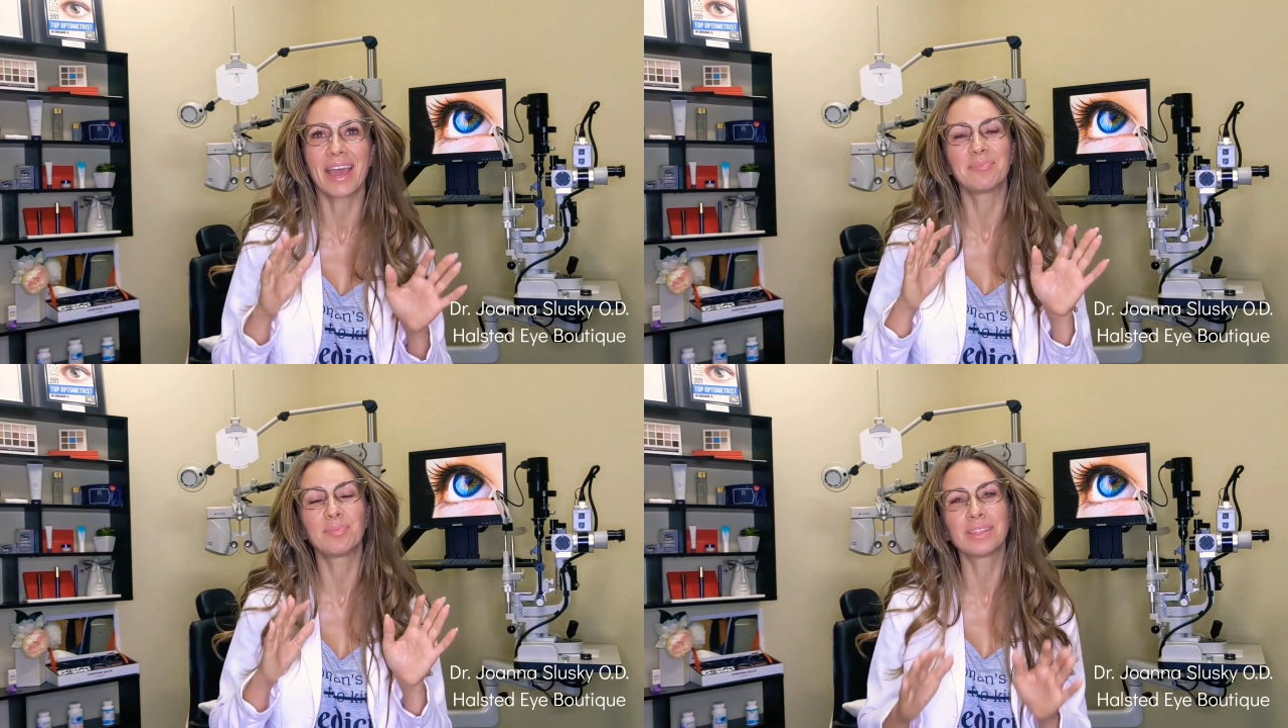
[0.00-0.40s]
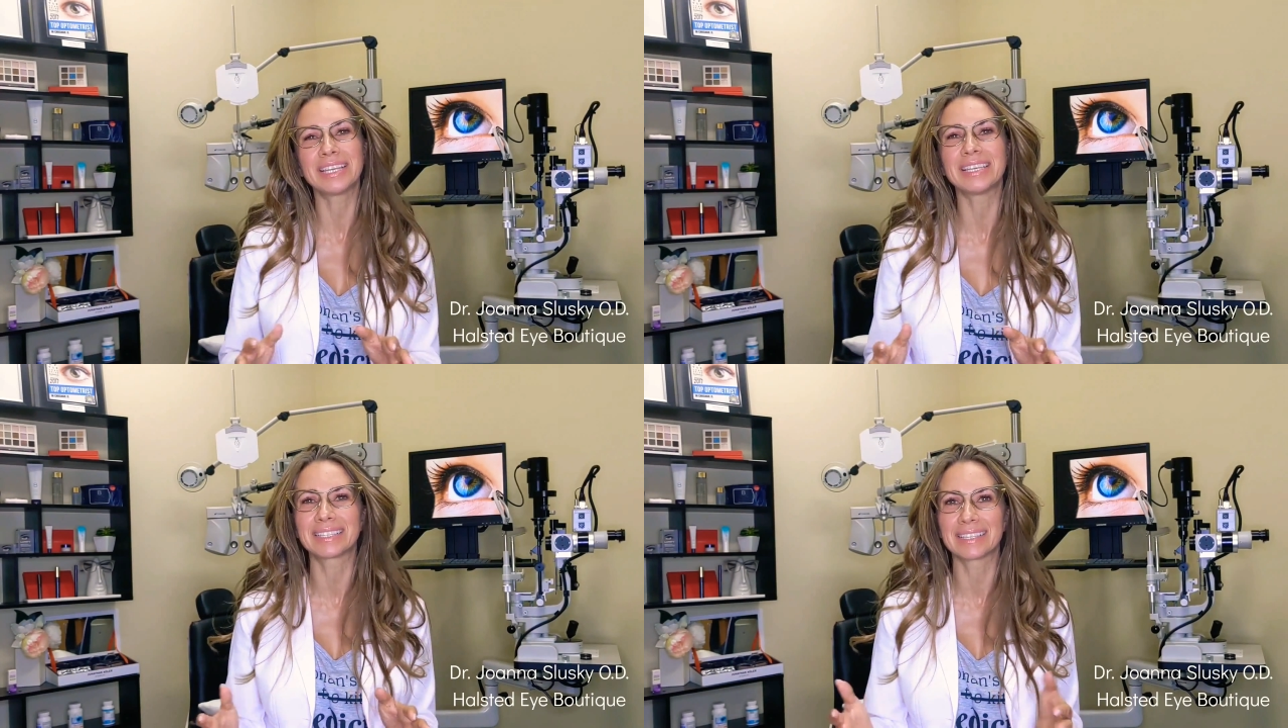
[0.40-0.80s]
and
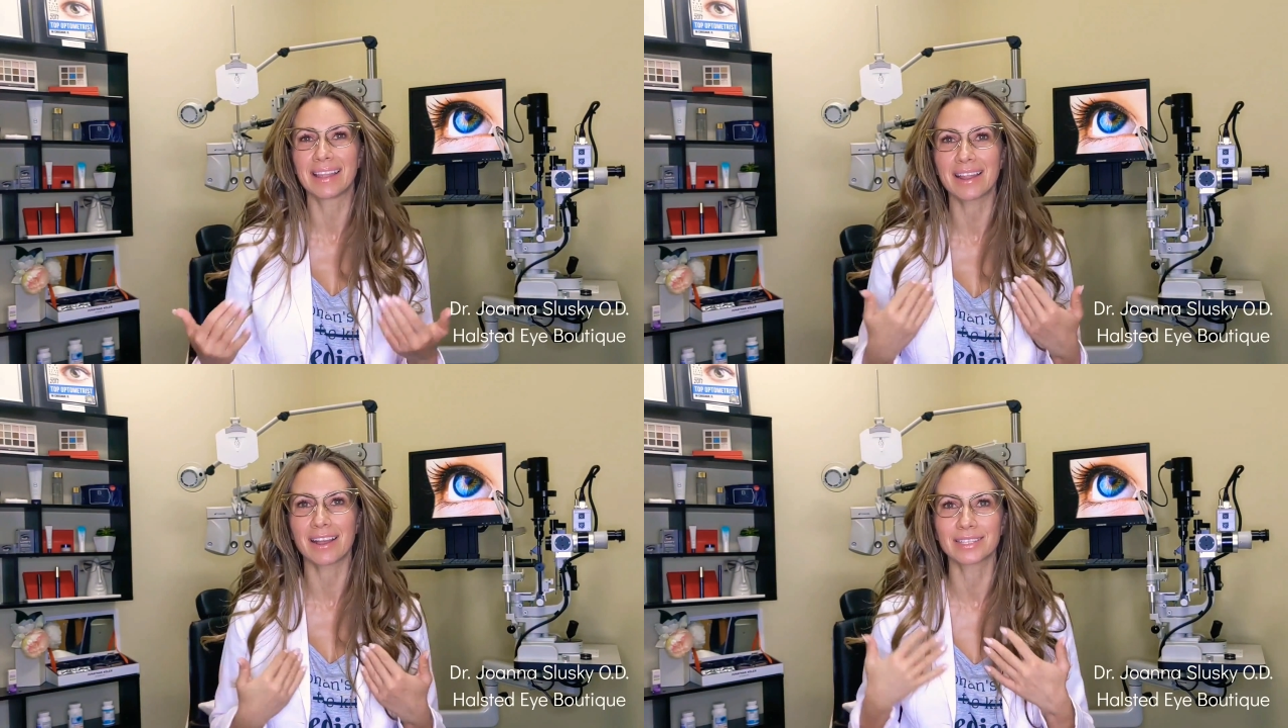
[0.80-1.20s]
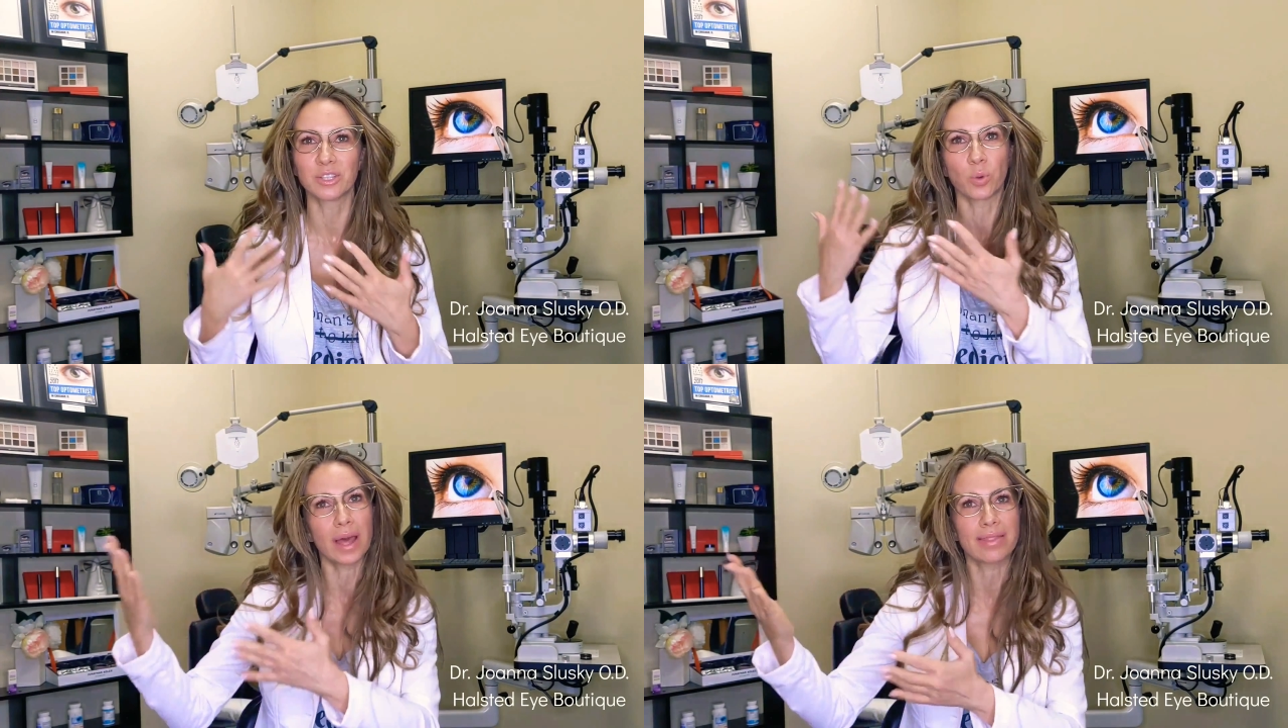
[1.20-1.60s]
please let
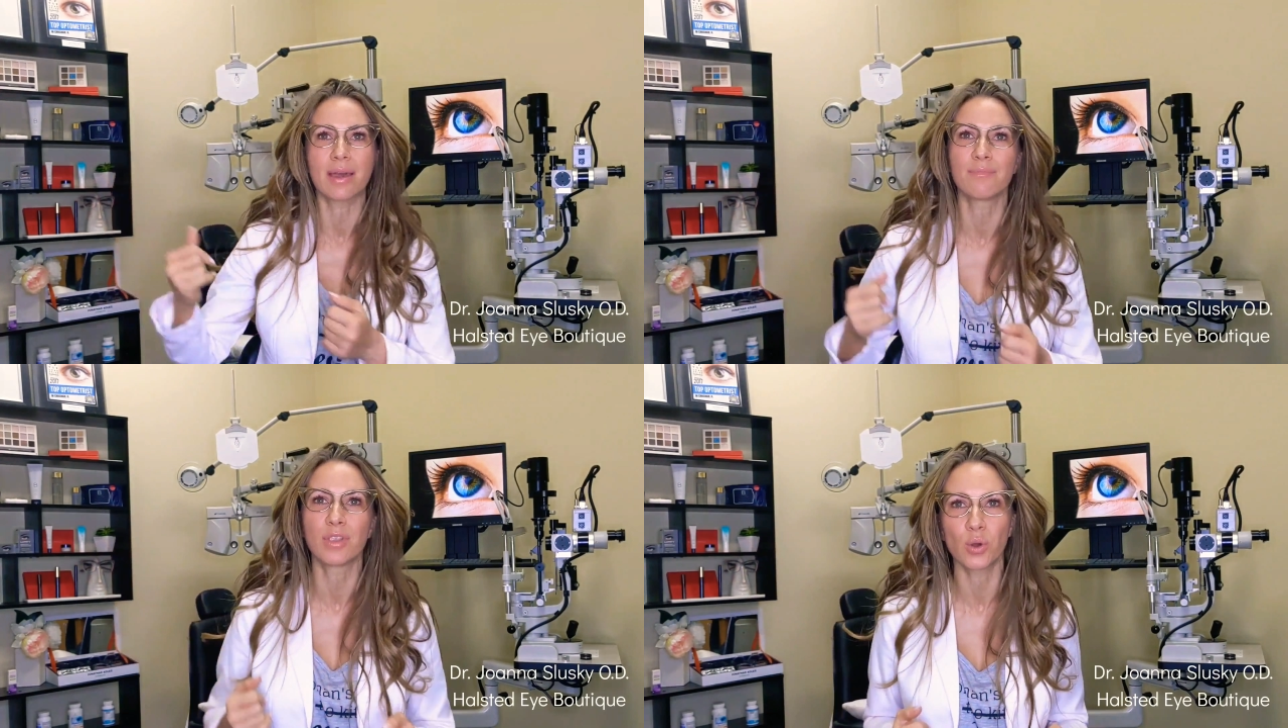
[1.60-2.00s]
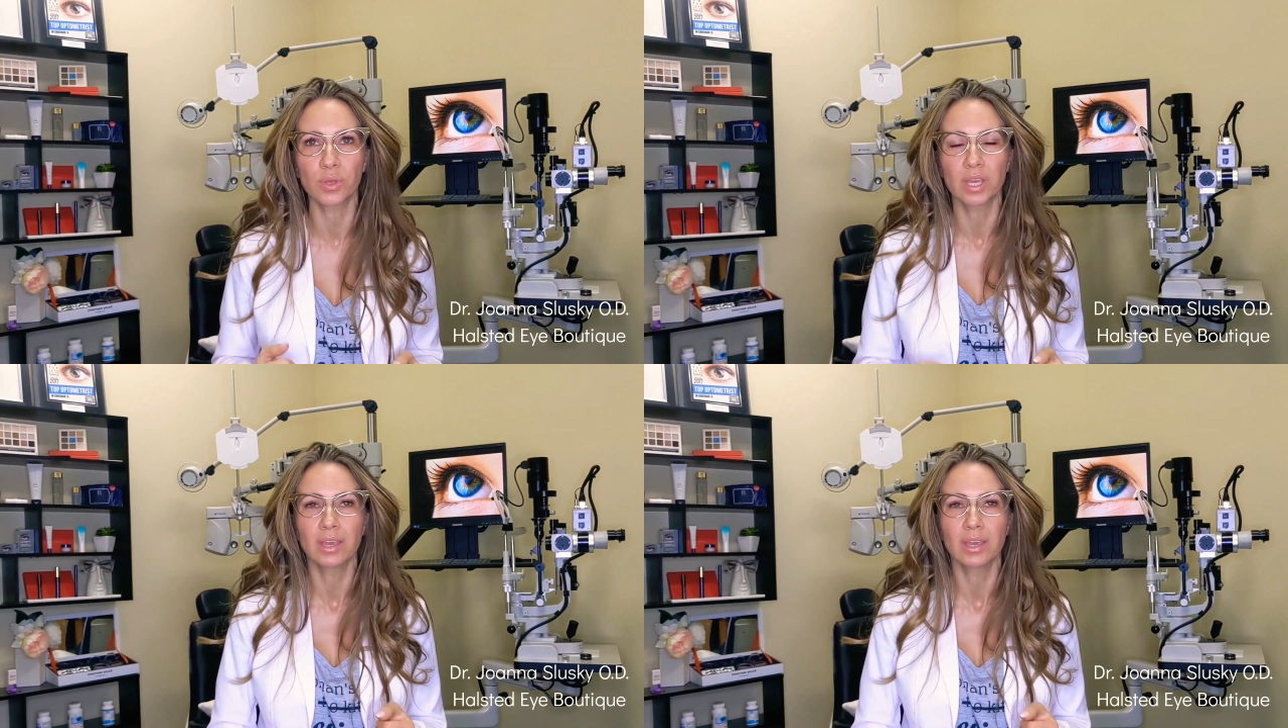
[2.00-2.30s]
us know, let them know.